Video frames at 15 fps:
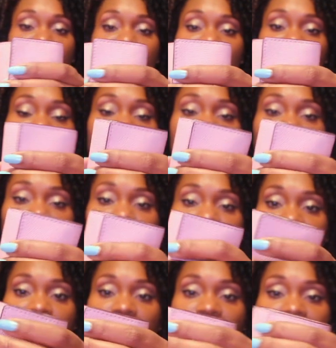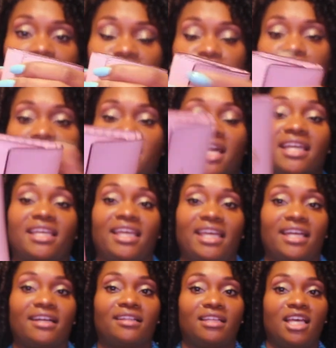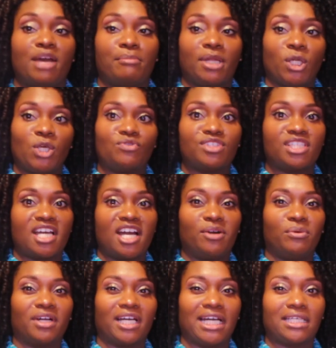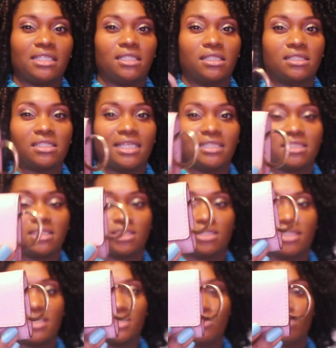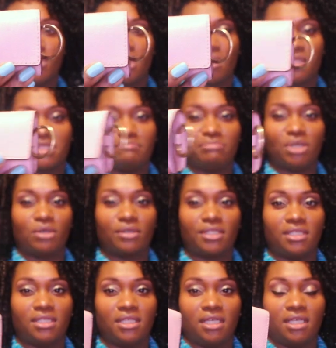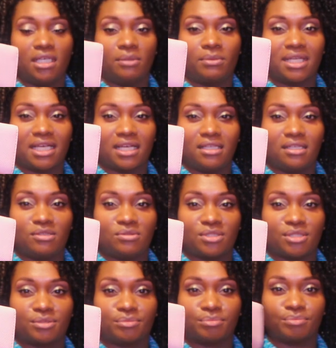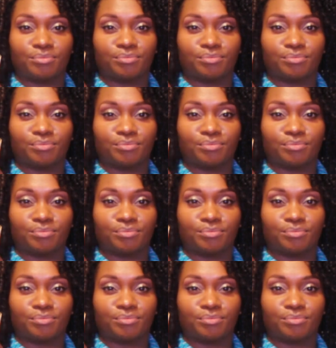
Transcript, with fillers: gravitate towards these. But I can't, my Louis Vuitton one kind of looks like this as well. It's bulky when I close it.